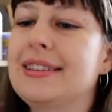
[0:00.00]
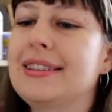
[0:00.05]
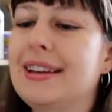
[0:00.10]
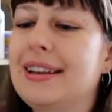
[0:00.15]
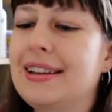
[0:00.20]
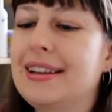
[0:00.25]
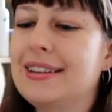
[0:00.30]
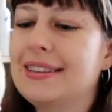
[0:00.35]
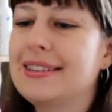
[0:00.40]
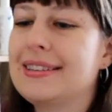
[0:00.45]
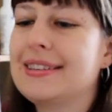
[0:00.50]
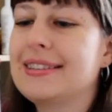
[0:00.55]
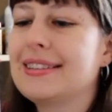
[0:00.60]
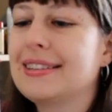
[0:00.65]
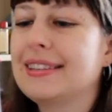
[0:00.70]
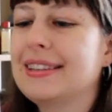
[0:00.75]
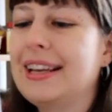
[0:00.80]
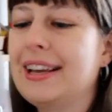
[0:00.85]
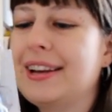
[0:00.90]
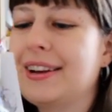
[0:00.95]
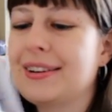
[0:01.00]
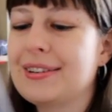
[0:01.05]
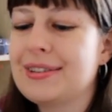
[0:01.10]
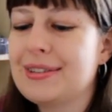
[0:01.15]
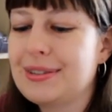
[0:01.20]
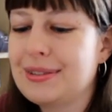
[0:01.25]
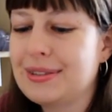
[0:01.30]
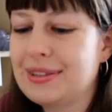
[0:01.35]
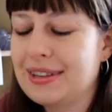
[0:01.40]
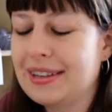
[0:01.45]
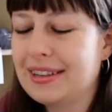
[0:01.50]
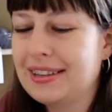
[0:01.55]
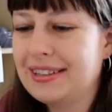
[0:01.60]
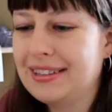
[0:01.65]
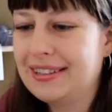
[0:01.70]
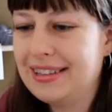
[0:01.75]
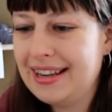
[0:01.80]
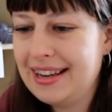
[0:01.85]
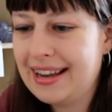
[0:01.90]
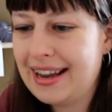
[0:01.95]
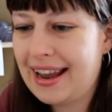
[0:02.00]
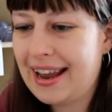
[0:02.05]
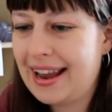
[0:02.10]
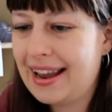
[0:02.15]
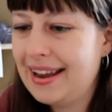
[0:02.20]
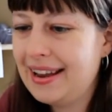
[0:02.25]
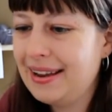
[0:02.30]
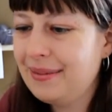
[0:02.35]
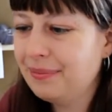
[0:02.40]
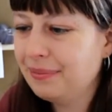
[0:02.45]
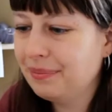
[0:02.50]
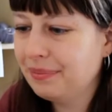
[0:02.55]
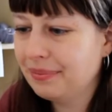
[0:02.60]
It's Lacoste DK,